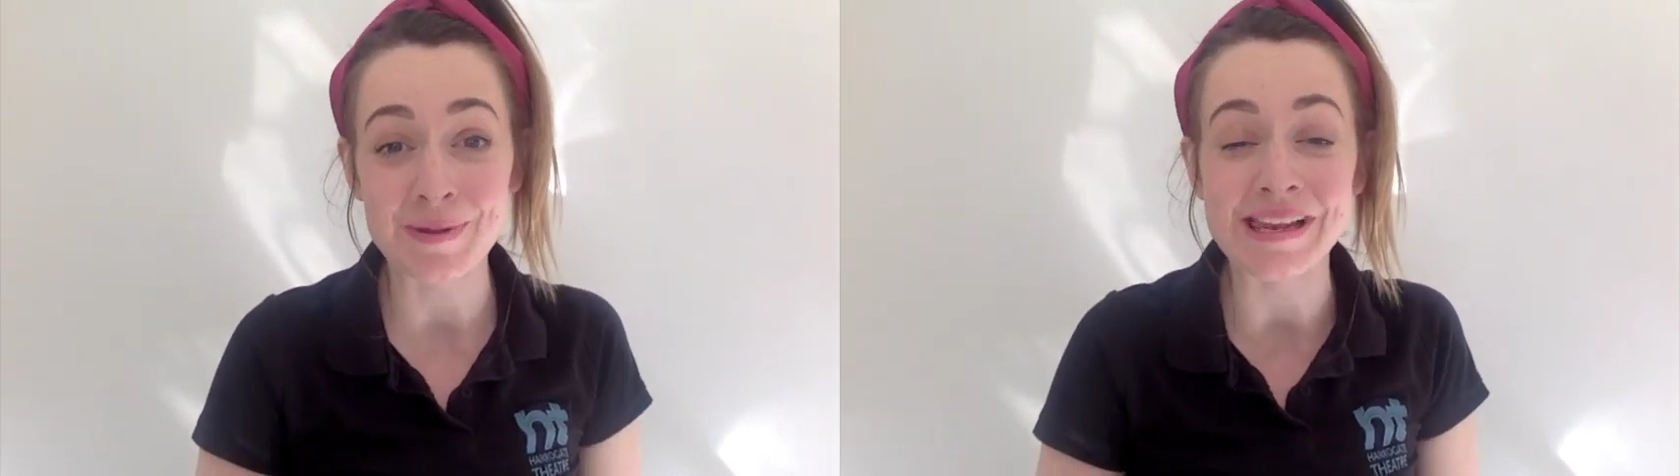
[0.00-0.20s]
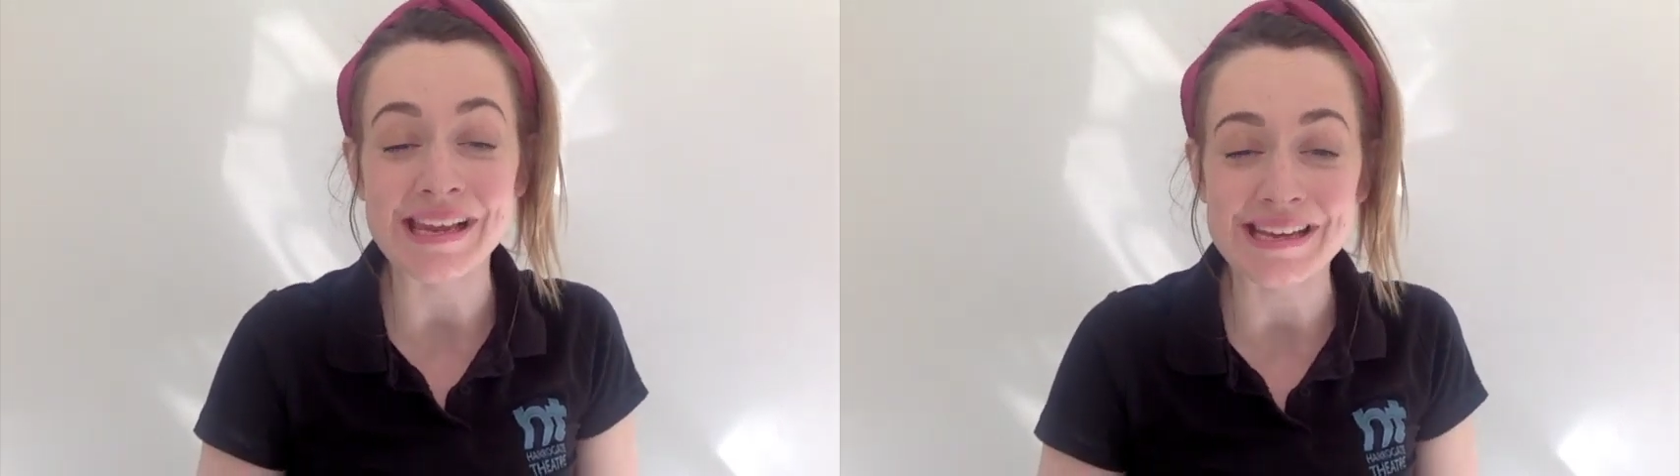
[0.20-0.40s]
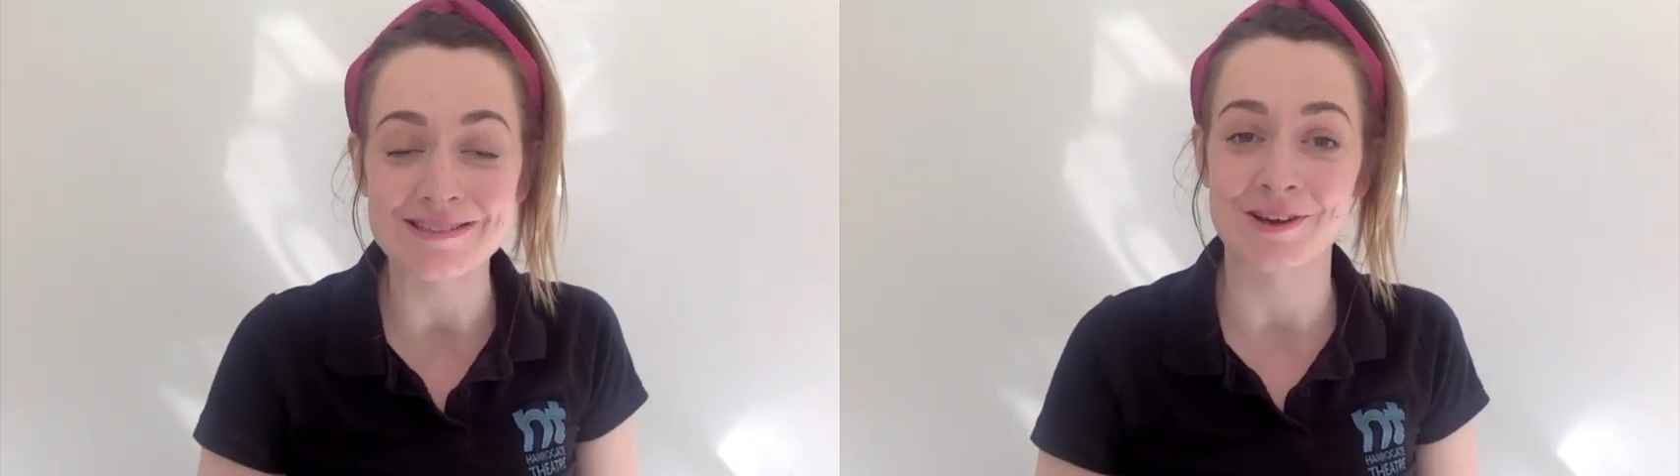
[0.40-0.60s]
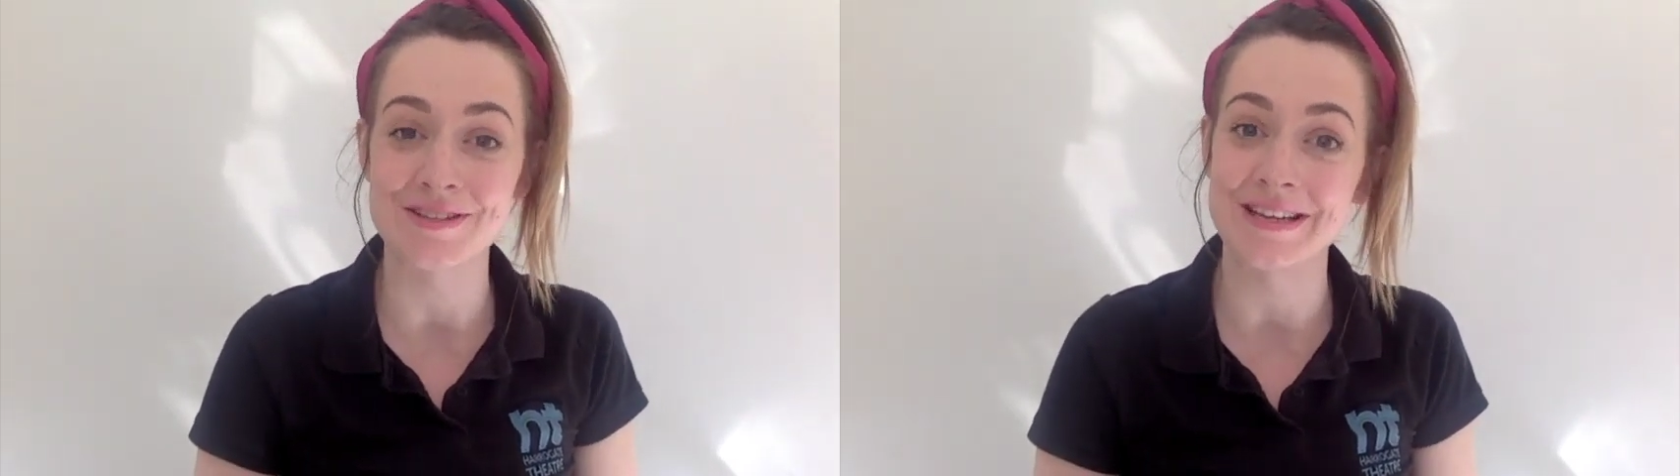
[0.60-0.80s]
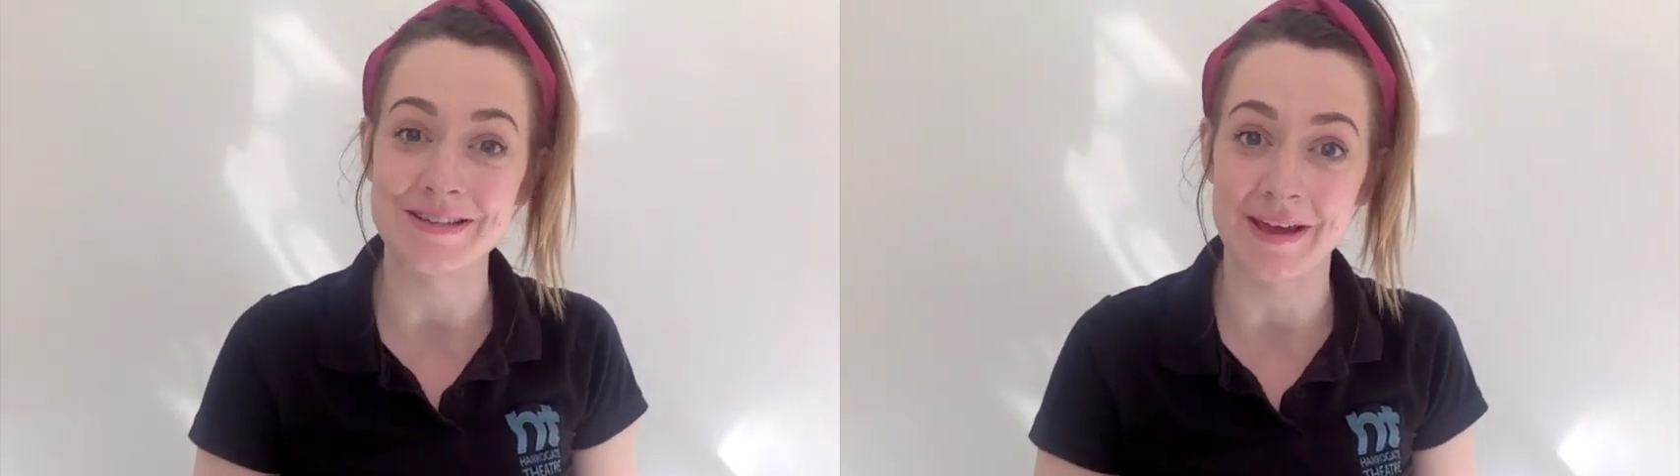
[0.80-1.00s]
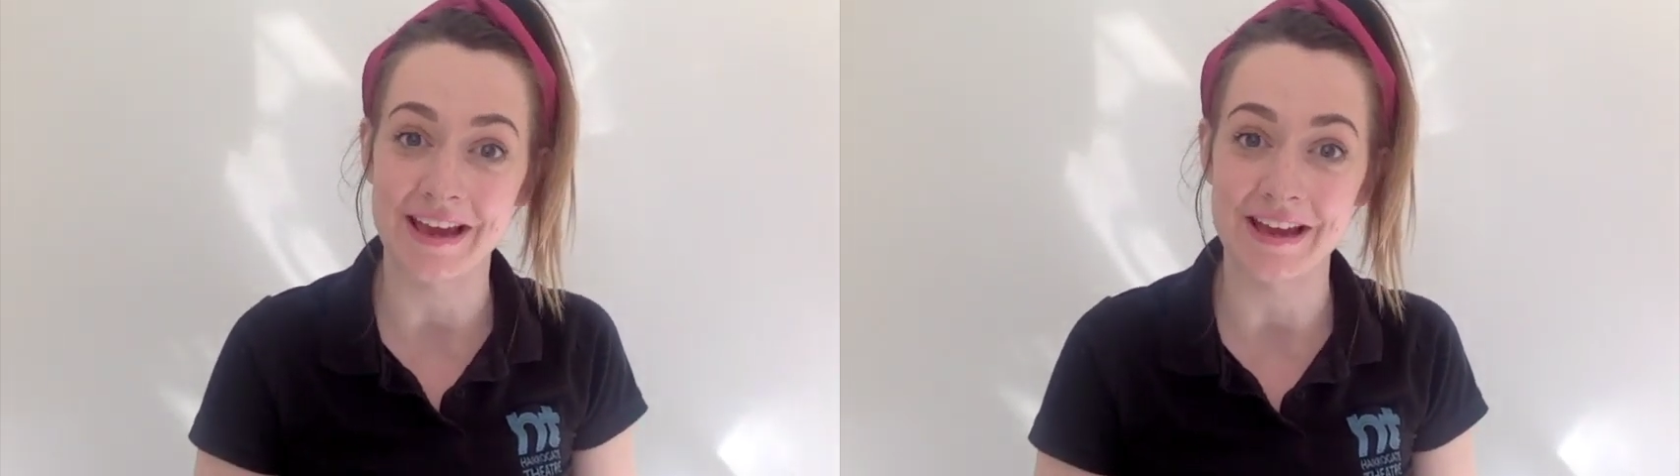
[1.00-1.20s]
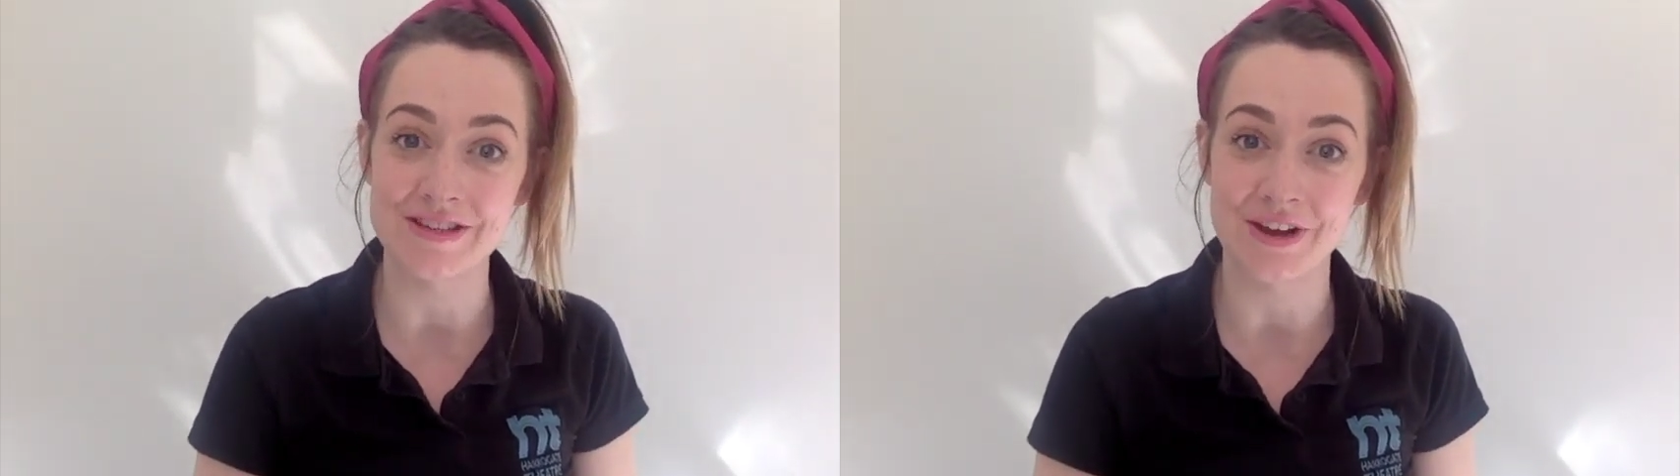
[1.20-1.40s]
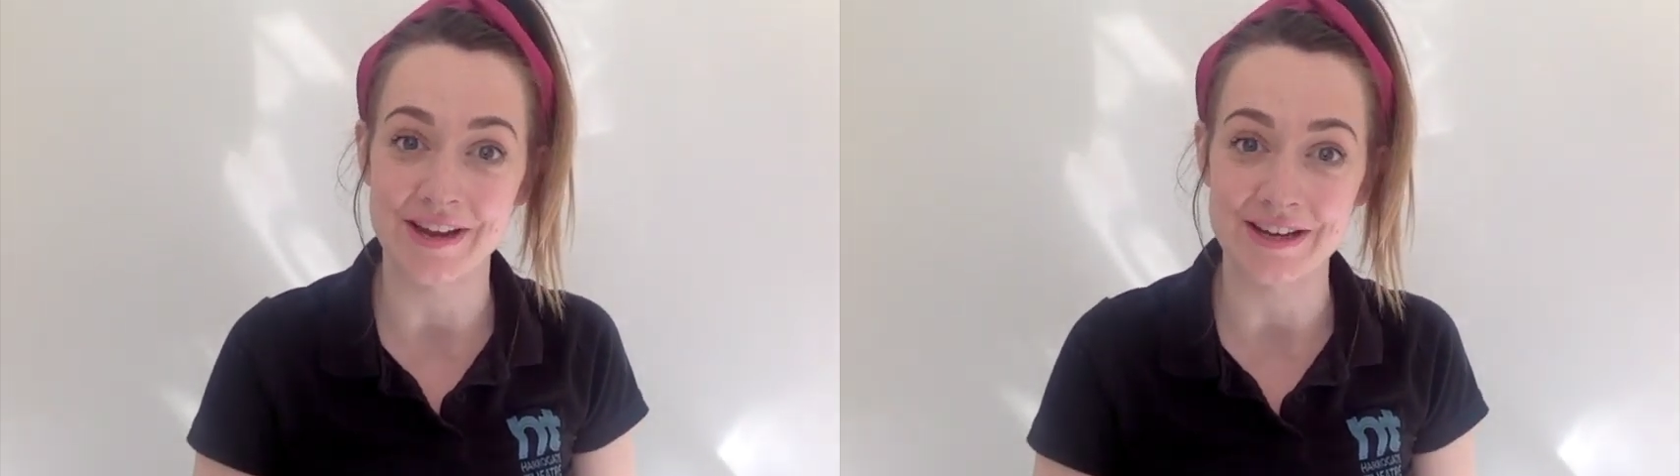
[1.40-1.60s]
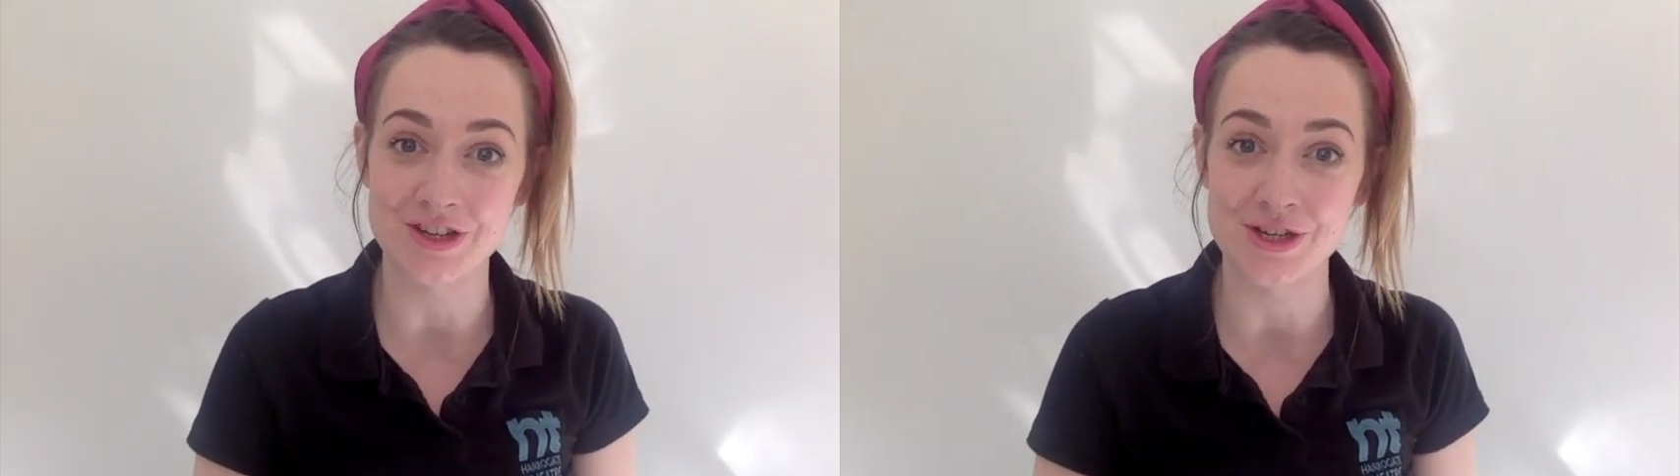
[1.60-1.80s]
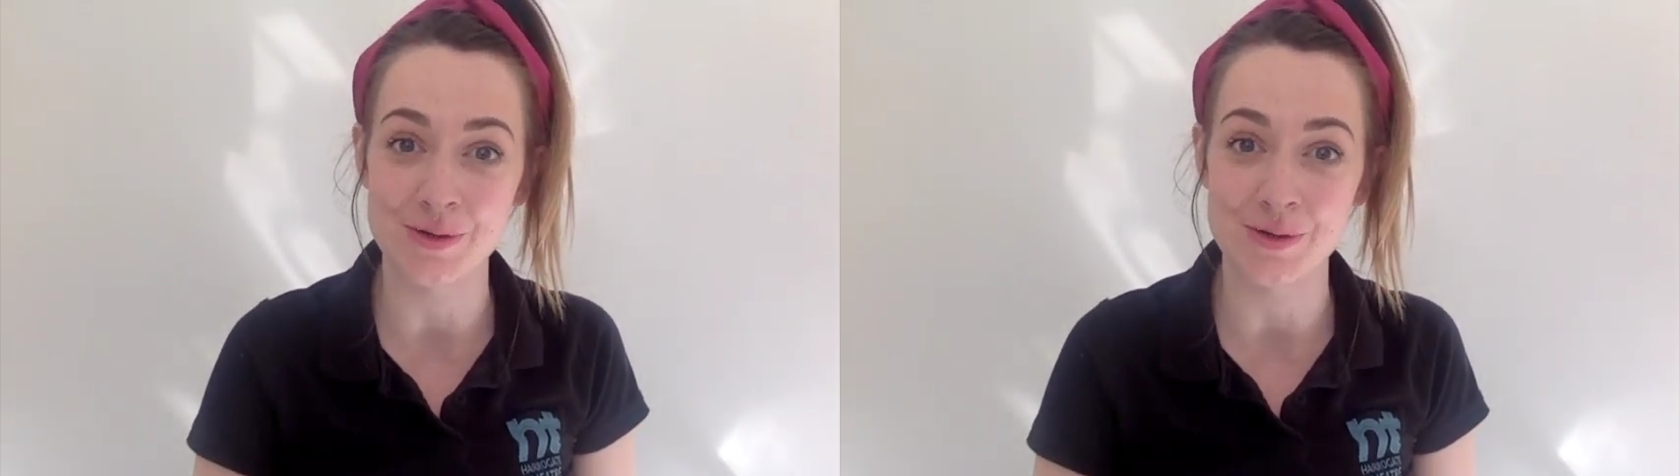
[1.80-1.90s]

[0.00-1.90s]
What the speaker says: please consider making a donation